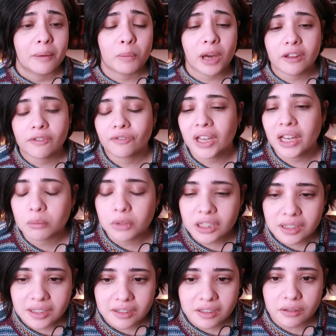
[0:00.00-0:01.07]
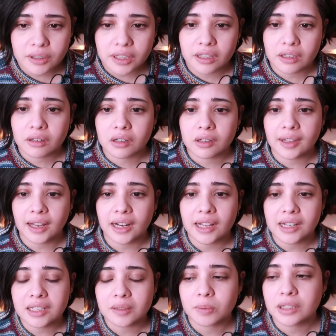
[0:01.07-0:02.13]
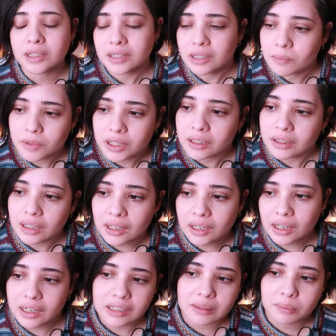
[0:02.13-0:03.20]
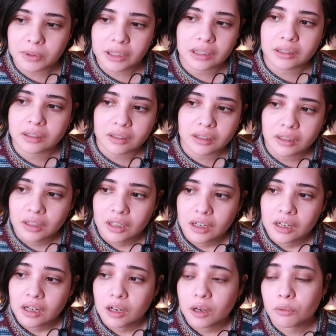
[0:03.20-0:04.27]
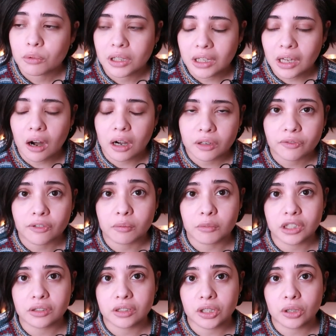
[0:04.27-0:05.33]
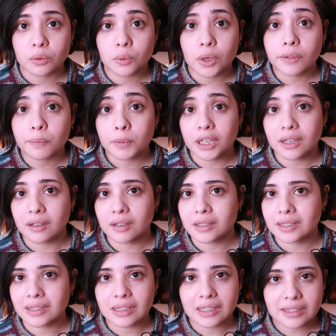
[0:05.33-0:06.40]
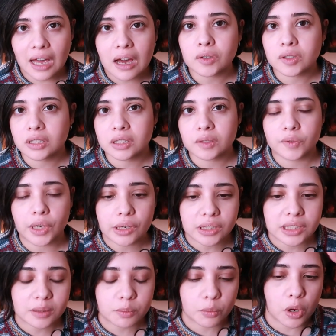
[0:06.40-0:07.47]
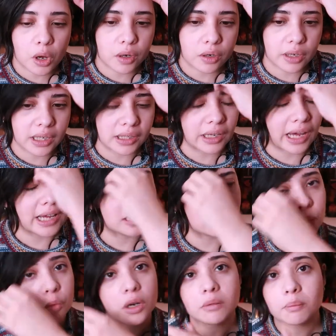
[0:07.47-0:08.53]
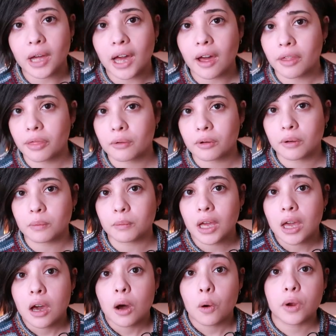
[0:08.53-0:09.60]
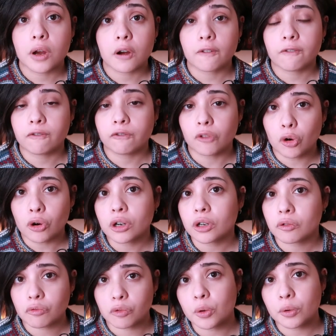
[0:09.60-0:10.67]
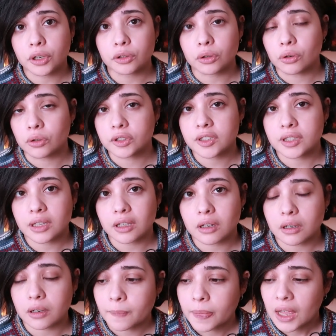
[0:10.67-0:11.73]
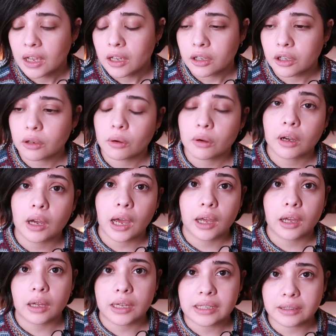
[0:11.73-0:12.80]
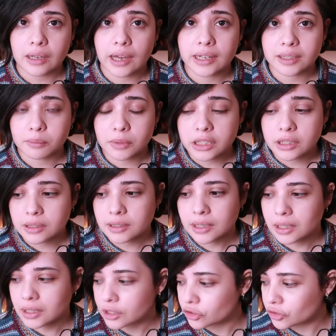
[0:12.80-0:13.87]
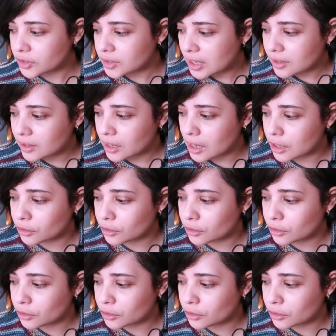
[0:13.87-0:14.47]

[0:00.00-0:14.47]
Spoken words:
my family's still here. That has been something that has been really hard for me to deal with, because this house is very small. It has one bathroom. We are four grown adults here. You know, I, as much as I like to say that